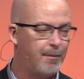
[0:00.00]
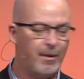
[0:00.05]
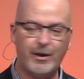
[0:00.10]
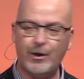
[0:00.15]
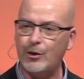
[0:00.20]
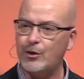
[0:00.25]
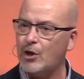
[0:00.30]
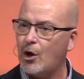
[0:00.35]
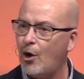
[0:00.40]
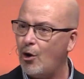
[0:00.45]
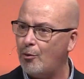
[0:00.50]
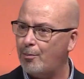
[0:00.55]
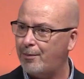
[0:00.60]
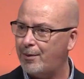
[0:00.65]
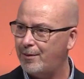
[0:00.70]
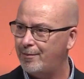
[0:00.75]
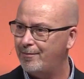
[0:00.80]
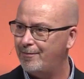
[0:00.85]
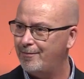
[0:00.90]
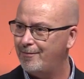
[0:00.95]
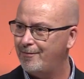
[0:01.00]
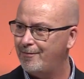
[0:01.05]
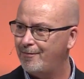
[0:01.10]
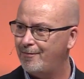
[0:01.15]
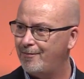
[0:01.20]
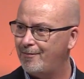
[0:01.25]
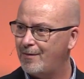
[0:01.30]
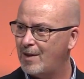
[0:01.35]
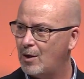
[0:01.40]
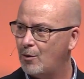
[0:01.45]
there's hope.
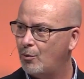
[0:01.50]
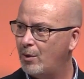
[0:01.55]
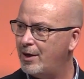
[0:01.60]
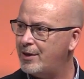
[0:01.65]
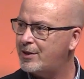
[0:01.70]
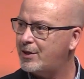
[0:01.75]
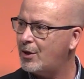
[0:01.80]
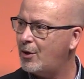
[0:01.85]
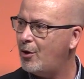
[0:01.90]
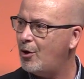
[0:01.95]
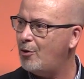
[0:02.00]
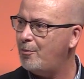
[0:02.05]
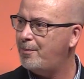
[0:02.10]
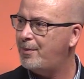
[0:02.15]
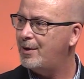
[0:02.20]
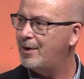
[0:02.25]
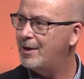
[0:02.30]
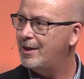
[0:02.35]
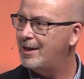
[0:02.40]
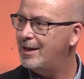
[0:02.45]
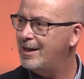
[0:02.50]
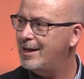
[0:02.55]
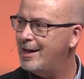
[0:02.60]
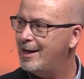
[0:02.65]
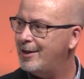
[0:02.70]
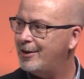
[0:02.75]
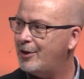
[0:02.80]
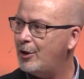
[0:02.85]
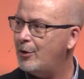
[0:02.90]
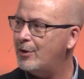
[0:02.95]
Where's the hope?
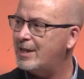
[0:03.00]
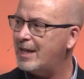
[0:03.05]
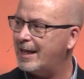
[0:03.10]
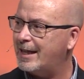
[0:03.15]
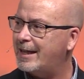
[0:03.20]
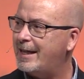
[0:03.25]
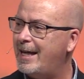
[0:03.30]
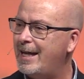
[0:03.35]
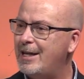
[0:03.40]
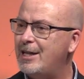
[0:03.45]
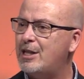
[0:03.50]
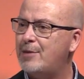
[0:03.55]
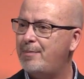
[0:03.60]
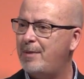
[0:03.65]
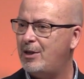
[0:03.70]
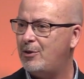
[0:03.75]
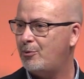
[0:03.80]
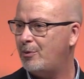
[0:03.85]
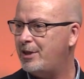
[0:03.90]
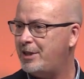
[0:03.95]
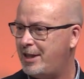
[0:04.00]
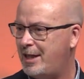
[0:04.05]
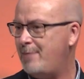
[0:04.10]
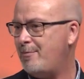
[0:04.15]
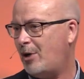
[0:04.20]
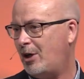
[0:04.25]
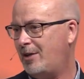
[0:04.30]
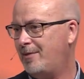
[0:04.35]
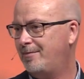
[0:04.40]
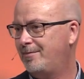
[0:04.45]
There is a kinsman
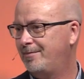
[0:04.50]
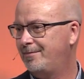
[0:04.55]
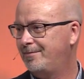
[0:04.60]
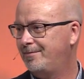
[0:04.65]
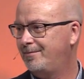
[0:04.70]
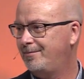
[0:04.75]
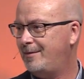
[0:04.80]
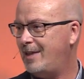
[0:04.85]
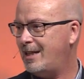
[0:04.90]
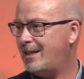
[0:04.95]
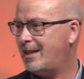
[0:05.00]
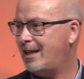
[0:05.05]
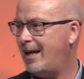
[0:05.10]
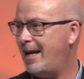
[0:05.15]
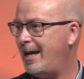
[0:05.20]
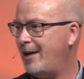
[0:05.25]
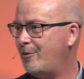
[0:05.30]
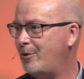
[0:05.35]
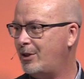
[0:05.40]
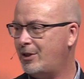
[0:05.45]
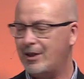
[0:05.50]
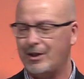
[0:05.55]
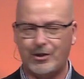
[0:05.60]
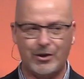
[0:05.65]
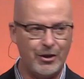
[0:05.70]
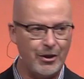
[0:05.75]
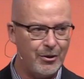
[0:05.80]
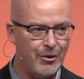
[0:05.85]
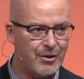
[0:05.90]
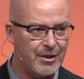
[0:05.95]
redeemer. That's the language that's
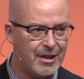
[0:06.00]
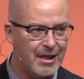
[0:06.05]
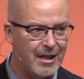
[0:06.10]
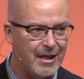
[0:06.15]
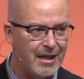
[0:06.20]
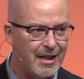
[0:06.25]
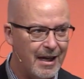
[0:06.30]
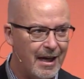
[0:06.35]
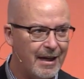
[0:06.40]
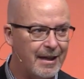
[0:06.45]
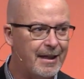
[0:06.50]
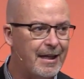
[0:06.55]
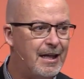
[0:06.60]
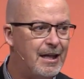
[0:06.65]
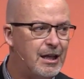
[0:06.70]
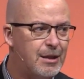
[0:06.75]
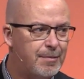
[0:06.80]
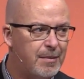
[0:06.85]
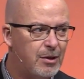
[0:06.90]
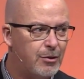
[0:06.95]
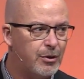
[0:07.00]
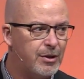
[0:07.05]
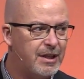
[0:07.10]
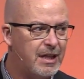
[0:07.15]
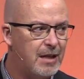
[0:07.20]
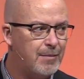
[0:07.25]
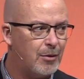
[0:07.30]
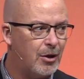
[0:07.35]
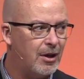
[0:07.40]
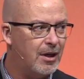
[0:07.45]
used. A kinsman
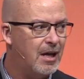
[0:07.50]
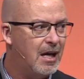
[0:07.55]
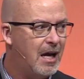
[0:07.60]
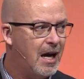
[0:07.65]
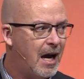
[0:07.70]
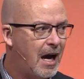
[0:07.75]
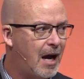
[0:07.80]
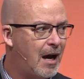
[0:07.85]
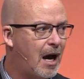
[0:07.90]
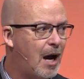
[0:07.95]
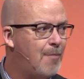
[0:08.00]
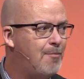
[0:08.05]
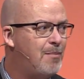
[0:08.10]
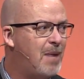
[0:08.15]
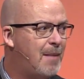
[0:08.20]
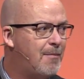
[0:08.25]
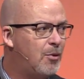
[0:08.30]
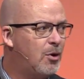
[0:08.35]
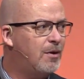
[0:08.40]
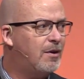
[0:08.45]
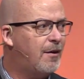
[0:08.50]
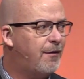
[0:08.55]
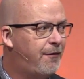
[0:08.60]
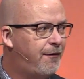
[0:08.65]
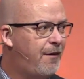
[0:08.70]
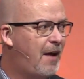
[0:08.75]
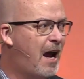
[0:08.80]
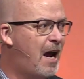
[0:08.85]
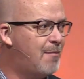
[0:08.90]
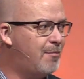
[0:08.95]
redeemer. A member of the
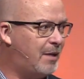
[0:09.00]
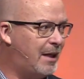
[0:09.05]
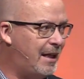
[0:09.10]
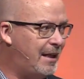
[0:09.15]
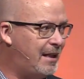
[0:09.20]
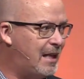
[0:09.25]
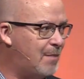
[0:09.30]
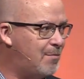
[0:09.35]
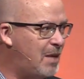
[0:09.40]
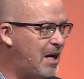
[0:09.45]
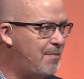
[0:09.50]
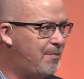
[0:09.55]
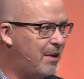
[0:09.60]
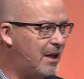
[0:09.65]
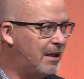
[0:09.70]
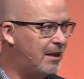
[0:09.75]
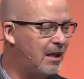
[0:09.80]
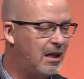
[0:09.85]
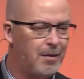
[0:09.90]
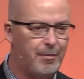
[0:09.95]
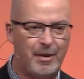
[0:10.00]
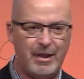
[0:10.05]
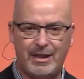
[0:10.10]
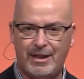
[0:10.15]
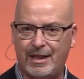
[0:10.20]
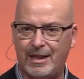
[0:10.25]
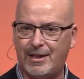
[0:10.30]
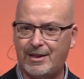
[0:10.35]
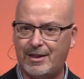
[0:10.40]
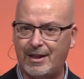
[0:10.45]
family that might be a little bit
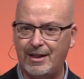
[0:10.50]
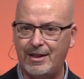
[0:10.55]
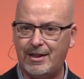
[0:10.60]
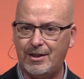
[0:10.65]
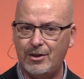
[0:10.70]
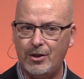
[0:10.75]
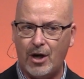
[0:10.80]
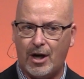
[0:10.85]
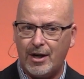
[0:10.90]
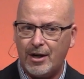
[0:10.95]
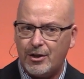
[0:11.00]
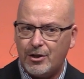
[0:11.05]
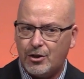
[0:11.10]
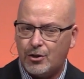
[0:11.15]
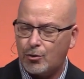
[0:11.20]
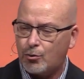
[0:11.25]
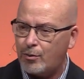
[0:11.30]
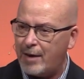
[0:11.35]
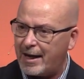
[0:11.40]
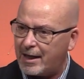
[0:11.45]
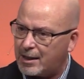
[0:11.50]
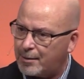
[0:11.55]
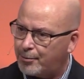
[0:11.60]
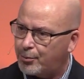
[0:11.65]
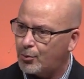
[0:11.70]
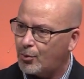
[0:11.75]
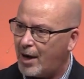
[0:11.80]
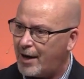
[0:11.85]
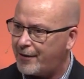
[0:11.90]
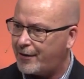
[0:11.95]
distant, not a direct
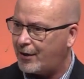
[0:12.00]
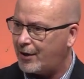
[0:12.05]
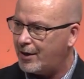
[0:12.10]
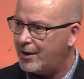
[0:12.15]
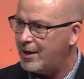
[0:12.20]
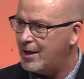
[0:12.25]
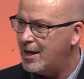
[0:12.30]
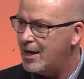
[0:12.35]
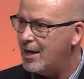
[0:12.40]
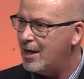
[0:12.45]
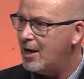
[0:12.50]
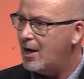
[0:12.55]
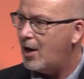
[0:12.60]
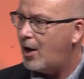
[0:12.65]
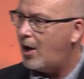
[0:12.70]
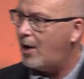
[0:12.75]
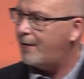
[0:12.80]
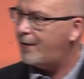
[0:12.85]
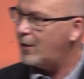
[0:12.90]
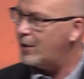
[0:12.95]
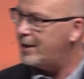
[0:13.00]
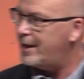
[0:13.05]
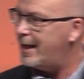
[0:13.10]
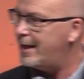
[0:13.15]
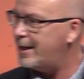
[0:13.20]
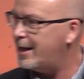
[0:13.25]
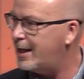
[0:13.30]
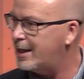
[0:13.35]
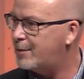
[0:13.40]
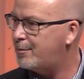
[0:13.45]
brother of her
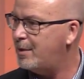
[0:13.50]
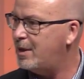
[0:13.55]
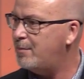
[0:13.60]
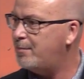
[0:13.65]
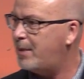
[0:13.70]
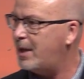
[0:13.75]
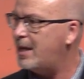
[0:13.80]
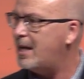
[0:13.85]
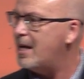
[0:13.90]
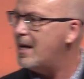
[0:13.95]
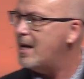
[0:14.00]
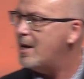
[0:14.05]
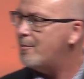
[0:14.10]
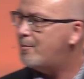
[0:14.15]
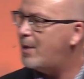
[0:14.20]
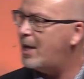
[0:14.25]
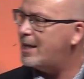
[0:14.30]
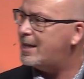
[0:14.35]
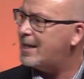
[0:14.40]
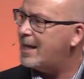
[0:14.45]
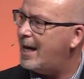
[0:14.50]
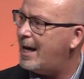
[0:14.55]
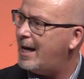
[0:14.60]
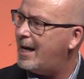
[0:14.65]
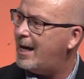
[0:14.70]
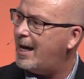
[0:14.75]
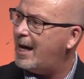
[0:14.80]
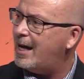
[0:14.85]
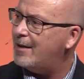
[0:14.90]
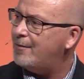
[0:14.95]
dead husband, but
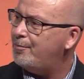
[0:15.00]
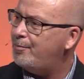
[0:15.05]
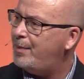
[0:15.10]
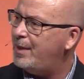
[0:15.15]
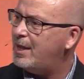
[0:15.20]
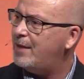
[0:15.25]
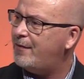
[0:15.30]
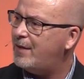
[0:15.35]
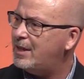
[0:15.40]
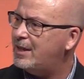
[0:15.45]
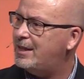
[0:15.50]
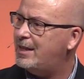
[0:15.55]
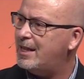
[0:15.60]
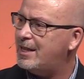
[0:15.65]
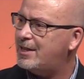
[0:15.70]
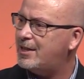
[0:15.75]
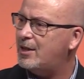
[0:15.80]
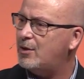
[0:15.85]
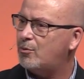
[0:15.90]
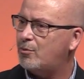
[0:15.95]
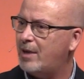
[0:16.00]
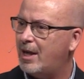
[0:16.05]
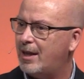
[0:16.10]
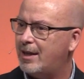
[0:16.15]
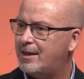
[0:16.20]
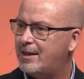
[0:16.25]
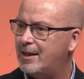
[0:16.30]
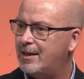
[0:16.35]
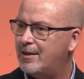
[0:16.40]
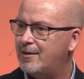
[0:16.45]
a bit of a distant
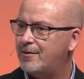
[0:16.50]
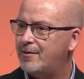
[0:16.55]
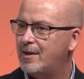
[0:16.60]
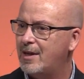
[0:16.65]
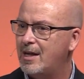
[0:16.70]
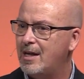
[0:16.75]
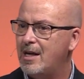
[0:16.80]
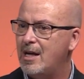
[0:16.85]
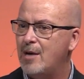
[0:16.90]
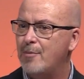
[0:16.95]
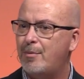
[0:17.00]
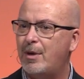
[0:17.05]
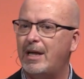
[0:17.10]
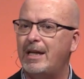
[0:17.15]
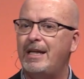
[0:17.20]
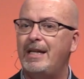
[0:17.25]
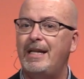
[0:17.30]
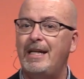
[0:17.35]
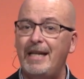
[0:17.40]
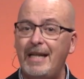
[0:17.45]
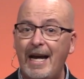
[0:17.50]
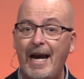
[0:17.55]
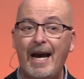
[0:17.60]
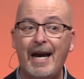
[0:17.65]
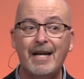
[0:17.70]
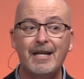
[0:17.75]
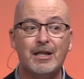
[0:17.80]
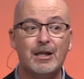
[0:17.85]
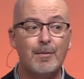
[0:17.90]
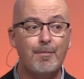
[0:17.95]
relative. But he
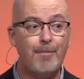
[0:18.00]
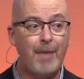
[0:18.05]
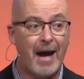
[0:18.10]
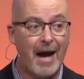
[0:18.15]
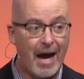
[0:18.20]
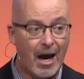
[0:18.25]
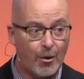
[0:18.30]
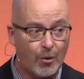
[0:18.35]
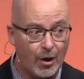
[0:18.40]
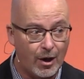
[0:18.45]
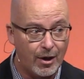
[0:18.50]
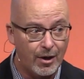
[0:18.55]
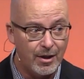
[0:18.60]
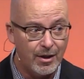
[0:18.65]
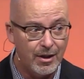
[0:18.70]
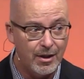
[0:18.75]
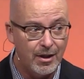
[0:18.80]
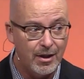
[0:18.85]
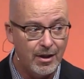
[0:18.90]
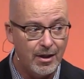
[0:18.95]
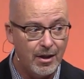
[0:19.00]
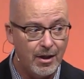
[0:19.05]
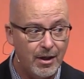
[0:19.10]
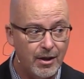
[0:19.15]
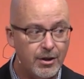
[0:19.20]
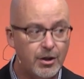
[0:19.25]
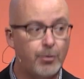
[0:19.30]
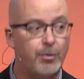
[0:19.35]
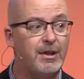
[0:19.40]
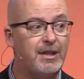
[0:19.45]
has the power
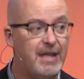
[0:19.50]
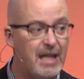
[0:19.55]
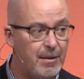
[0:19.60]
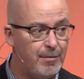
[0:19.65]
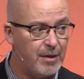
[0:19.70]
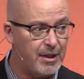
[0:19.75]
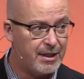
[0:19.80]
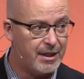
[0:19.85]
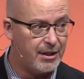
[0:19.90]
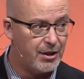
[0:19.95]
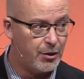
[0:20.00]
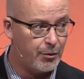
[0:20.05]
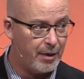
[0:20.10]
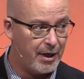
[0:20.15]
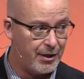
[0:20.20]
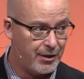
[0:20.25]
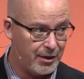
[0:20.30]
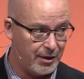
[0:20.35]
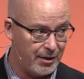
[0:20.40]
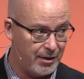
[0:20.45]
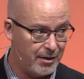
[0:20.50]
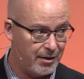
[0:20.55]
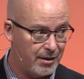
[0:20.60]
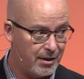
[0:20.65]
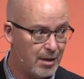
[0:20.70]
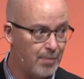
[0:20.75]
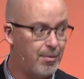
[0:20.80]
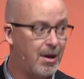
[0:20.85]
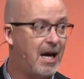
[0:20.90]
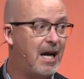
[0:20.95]
to redeem the situation,
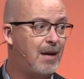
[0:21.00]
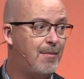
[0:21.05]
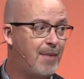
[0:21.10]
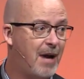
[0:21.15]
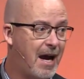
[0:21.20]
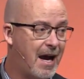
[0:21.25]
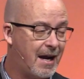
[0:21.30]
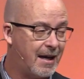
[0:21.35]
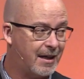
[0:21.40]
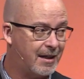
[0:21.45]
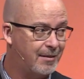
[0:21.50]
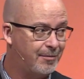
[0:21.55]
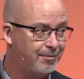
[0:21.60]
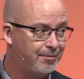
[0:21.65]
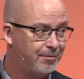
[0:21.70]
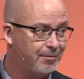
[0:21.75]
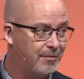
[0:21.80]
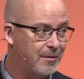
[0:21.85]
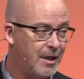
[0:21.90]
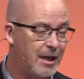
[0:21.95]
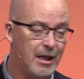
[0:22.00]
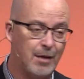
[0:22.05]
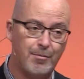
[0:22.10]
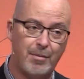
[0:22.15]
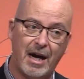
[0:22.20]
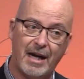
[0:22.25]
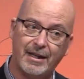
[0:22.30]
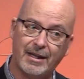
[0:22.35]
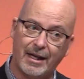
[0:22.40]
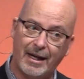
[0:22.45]
to buy it back. He can
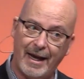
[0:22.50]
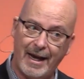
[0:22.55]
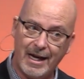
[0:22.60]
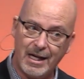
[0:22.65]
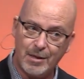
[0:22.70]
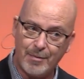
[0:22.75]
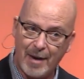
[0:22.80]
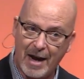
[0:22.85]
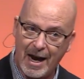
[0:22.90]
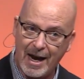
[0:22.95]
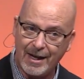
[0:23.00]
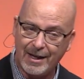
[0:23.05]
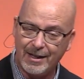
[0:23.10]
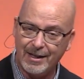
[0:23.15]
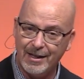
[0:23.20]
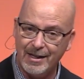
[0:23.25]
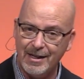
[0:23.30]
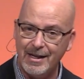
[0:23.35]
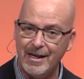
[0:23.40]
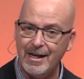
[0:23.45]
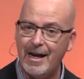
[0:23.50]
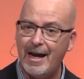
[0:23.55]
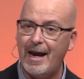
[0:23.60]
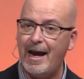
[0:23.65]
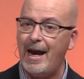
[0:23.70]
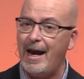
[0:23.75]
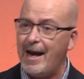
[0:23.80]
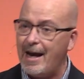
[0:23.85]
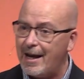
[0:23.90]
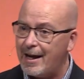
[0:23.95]
buy the land back,
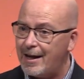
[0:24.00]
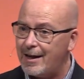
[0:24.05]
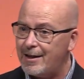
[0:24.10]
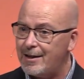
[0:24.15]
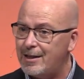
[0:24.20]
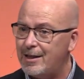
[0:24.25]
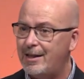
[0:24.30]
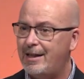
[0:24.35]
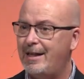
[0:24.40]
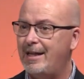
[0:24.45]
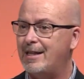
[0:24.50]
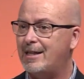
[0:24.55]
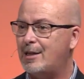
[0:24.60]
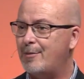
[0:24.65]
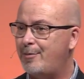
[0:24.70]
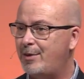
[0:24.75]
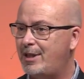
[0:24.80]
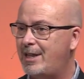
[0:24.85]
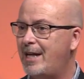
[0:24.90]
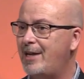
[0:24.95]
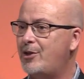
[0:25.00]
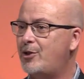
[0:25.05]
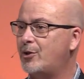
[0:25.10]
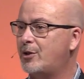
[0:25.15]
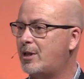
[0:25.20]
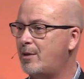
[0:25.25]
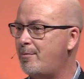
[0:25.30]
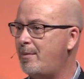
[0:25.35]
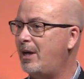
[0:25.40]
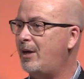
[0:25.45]
and he has the potential
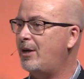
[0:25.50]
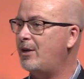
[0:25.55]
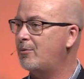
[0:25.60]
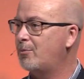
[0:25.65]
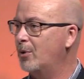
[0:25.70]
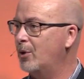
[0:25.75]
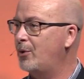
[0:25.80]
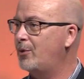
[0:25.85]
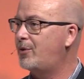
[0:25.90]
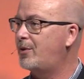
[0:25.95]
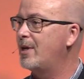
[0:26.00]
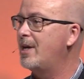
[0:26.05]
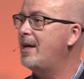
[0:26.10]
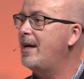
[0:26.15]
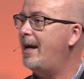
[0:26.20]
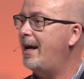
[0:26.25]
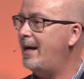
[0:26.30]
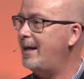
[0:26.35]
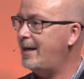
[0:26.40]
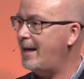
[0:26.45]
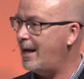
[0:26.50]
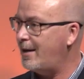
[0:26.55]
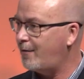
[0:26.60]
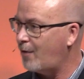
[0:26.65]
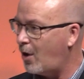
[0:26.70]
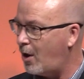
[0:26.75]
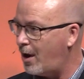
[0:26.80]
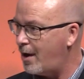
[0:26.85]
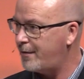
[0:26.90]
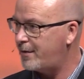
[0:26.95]
to marry Ruth and have
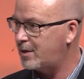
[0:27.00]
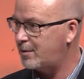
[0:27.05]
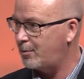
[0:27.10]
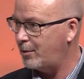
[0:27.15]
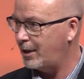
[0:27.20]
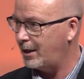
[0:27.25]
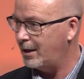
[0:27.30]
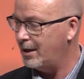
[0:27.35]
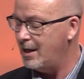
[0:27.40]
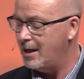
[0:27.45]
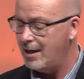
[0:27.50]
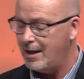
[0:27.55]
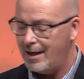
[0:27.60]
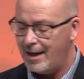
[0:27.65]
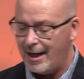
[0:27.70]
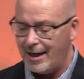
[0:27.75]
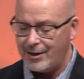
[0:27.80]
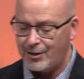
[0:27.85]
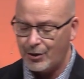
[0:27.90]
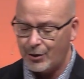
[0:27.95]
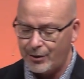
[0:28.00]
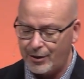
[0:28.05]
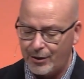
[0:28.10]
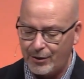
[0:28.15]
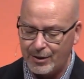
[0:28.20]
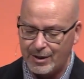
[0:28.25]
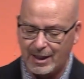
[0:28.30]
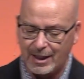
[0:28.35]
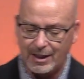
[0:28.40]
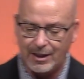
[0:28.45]
offspring. And so there
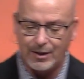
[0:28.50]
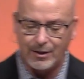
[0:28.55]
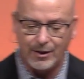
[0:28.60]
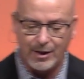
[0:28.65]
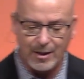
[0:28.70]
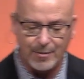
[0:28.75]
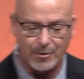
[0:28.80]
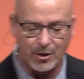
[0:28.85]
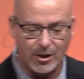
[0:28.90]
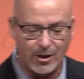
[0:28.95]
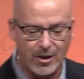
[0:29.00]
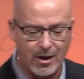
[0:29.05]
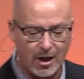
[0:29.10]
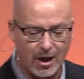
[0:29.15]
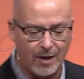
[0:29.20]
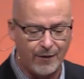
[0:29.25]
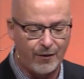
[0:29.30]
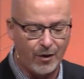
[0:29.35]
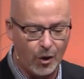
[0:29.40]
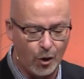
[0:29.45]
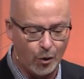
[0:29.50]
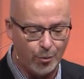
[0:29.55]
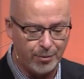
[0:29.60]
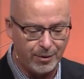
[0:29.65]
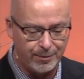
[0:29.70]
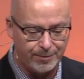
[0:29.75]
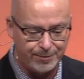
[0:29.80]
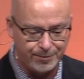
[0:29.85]
is a glimmer of hope.